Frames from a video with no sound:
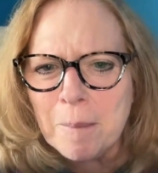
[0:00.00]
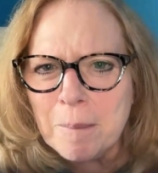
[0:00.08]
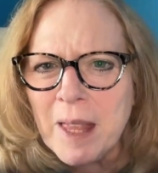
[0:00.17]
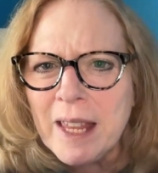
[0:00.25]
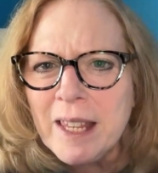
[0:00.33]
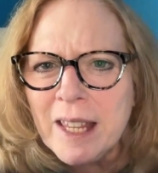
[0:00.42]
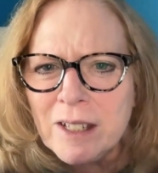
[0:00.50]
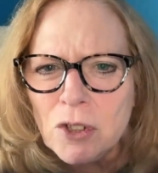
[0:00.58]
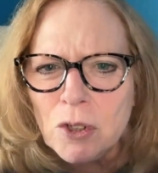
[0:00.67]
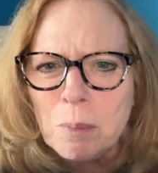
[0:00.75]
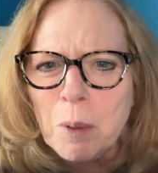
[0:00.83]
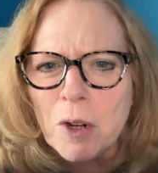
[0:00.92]
They can
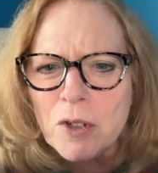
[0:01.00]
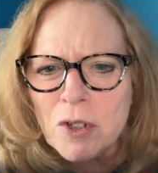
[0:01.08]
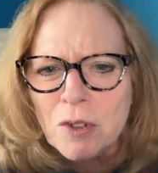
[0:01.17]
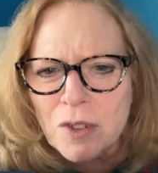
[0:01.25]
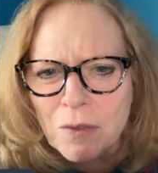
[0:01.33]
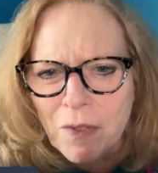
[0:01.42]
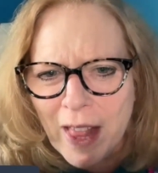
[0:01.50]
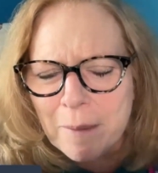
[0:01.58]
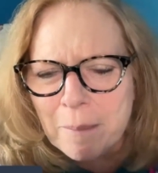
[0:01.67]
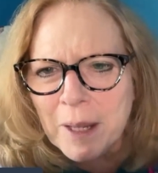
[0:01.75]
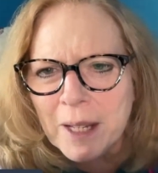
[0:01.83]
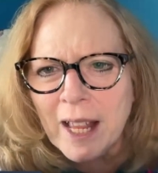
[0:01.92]
do personal
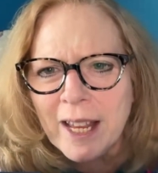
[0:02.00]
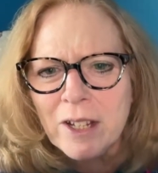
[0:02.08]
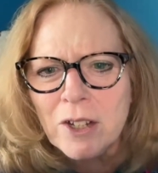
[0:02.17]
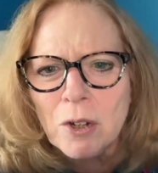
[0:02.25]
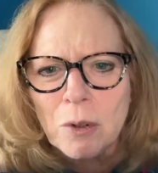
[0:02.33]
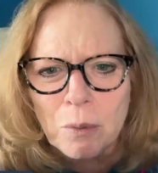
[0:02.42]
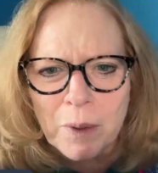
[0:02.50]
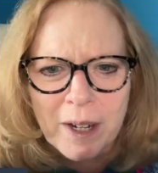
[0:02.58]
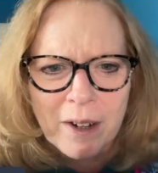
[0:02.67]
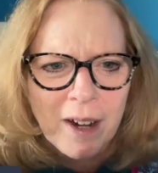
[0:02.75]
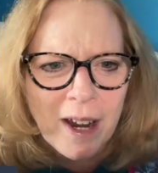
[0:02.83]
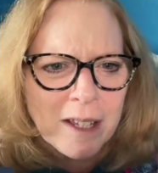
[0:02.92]
development like
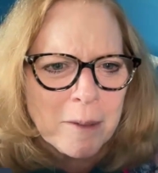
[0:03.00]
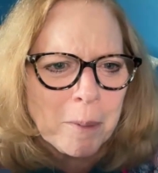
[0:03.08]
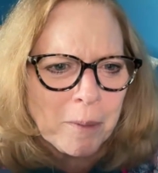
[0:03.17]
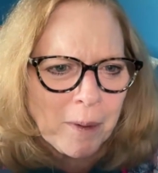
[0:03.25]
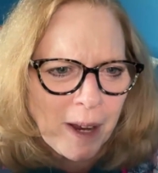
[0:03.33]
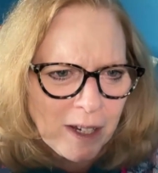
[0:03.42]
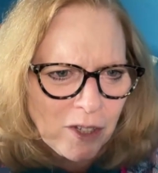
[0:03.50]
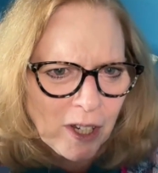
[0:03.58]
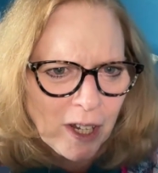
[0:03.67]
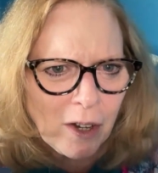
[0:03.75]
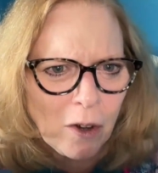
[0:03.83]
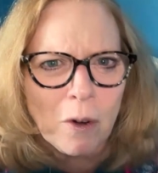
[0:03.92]
career
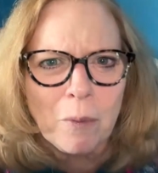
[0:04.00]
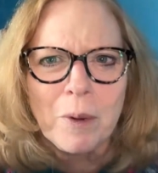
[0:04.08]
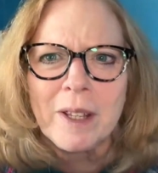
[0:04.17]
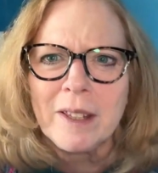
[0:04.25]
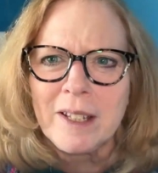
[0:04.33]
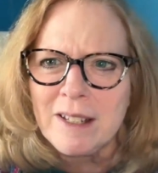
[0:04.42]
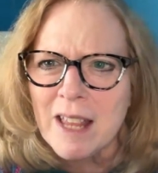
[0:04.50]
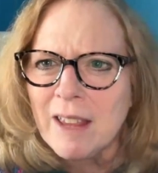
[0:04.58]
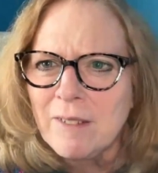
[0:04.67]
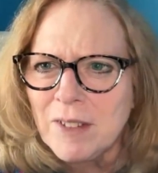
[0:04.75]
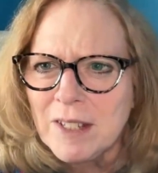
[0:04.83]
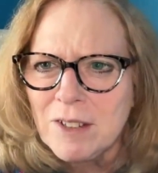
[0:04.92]
exploration or really
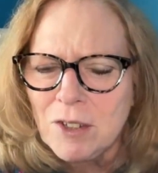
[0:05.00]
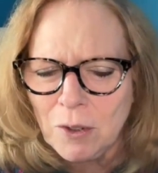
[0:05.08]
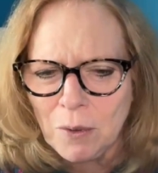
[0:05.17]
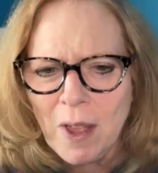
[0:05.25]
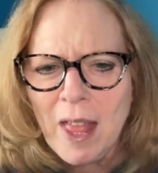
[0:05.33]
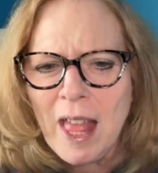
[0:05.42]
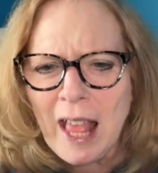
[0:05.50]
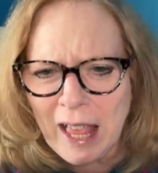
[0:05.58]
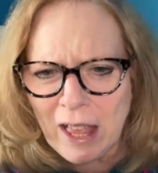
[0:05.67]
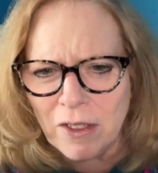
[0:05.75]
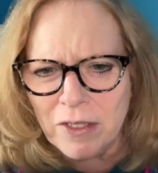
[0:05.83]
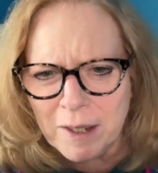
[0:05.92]
dive into
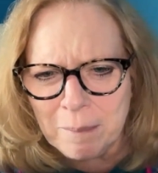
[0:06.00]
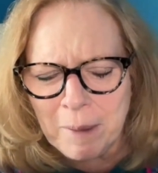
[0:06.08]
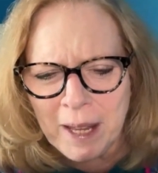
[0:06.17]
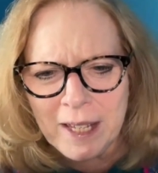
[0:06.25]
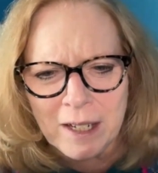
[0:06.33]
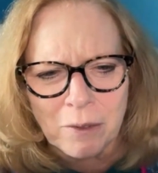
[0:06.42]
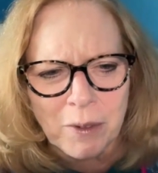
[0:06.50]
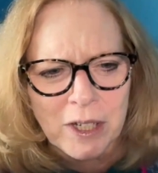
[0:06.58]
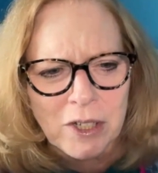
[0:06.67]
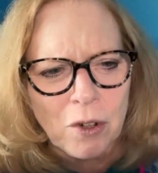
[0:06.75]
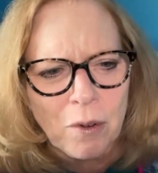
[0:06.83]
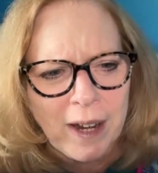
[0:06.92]
health and make it a
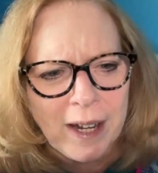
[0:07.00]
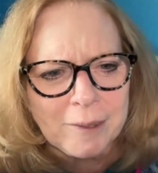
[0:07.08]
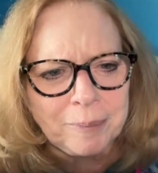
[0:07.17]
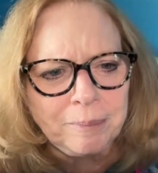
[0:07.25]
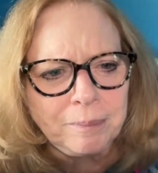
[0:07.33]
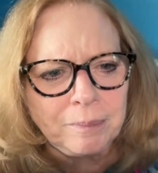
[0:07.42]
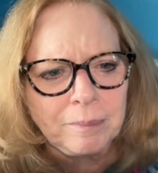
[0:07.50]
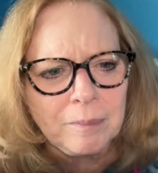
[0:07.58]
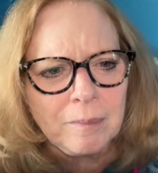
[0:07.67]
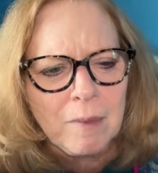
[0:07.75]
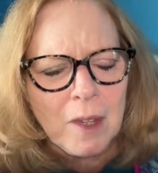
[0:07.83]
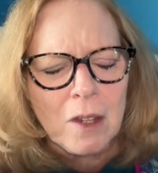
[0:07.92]
rich credit.
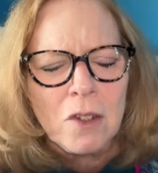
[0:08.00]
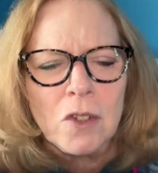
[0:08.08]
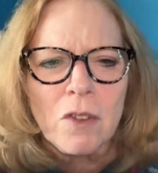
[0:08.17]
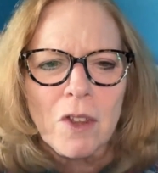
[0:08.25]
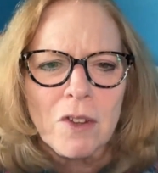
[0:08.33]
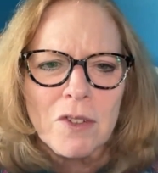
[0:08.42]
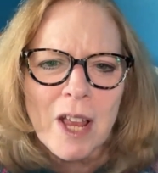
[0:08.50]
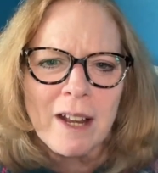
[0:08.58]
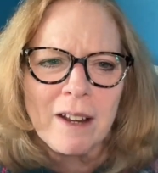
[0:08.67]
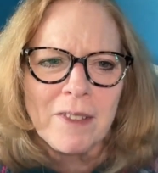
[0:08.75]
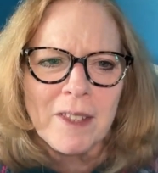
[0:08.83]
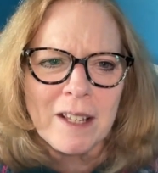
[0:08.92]
So those
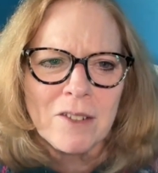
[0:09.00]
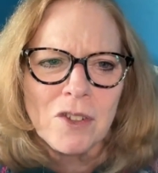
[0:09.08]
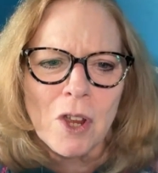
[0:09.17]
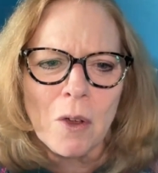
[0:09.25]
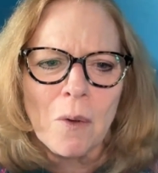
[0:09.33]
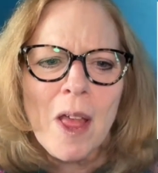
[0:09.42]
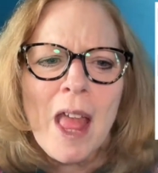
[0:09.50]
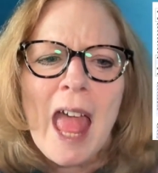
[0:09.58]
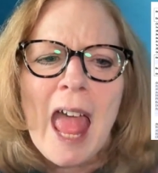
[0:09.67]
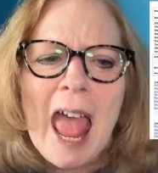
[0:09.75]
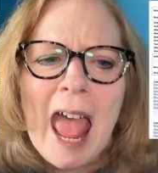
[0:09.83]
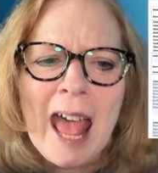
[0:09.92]
kind of things show
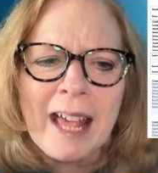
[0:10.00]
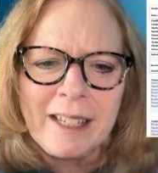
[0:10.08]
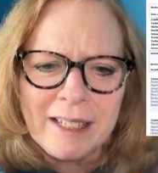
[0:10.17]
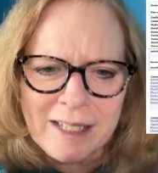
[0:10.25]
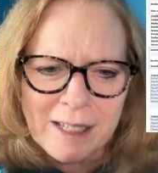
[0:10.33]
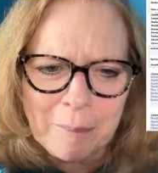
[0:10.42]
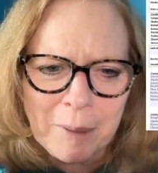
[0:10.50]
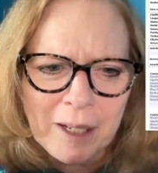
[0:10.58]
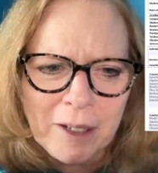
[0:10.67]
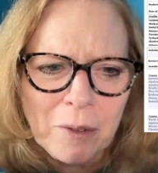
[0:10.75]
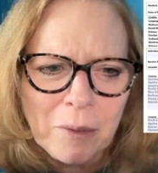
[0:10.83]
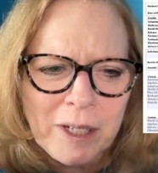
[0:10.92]

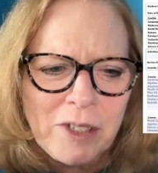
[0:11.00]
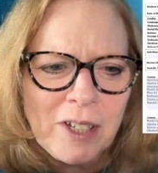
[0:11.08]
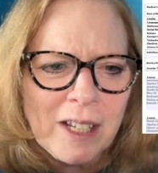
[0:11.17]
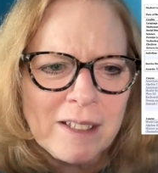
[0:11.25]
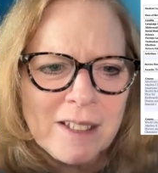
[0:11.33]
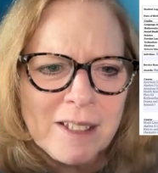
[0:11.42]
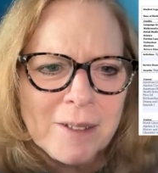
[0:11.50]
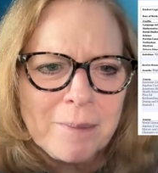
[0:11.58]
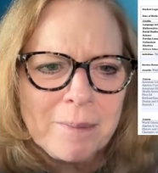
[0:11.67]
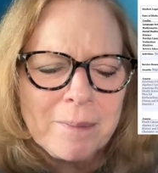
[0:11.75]
academic richness.